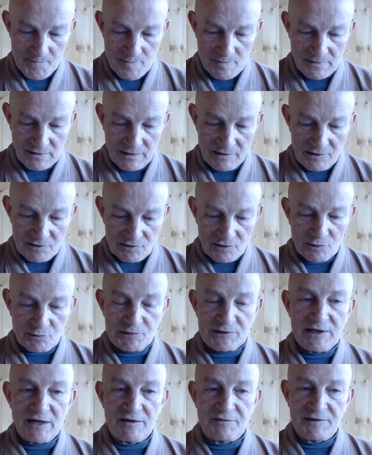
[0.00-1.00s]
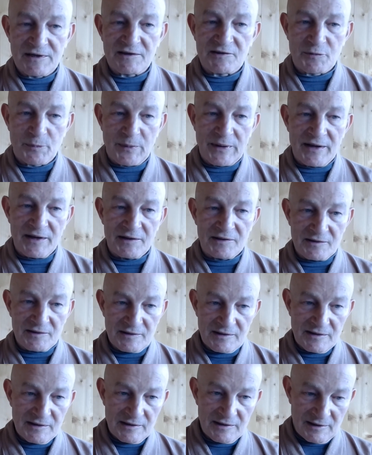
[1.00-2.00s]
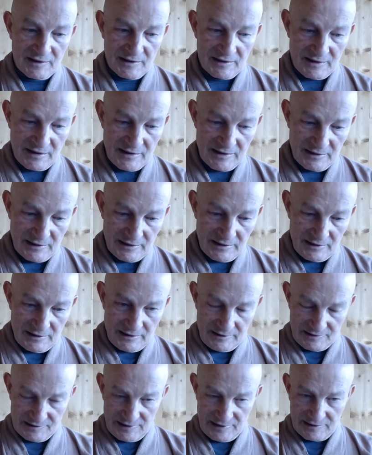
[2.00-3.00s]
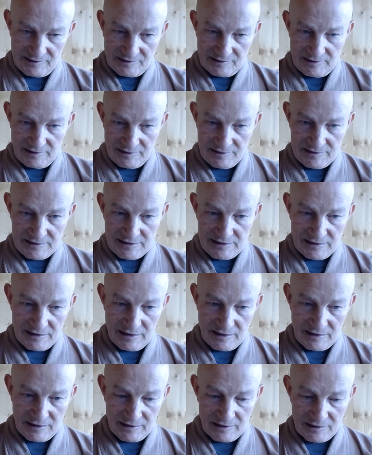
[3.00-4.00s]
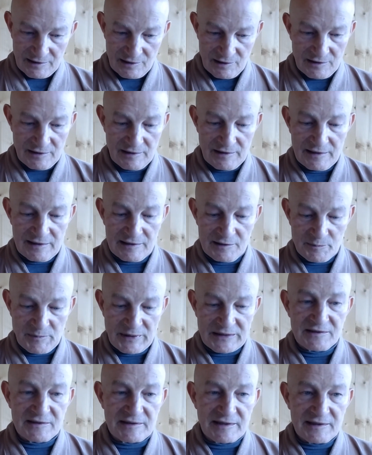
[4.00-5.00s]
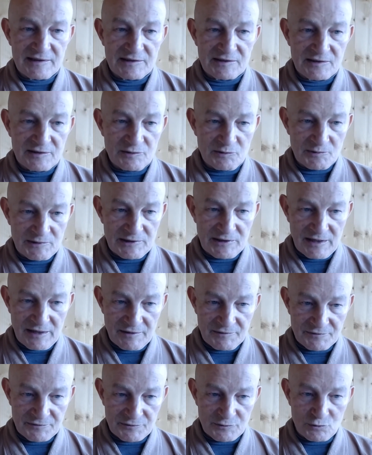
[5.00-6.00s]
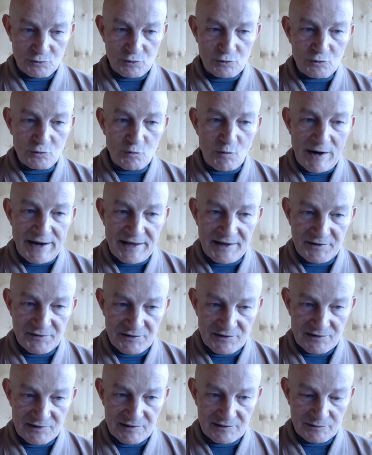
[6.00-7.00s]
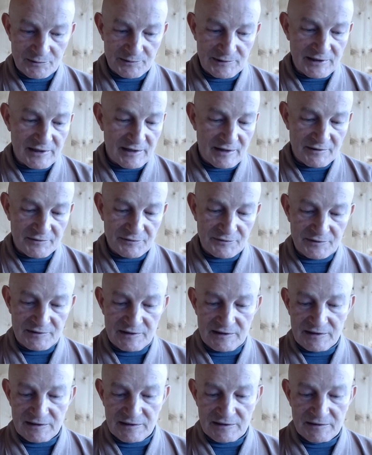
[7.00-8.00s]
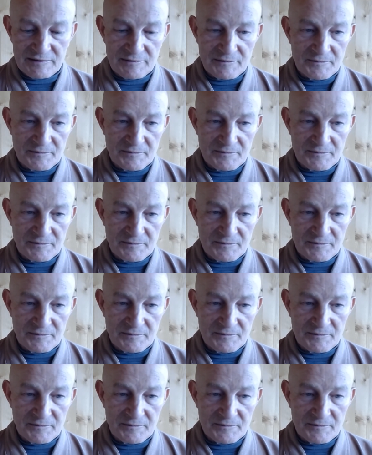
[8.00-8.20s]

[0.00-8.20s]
So we have explained that in meditation we have 2 ways. We have the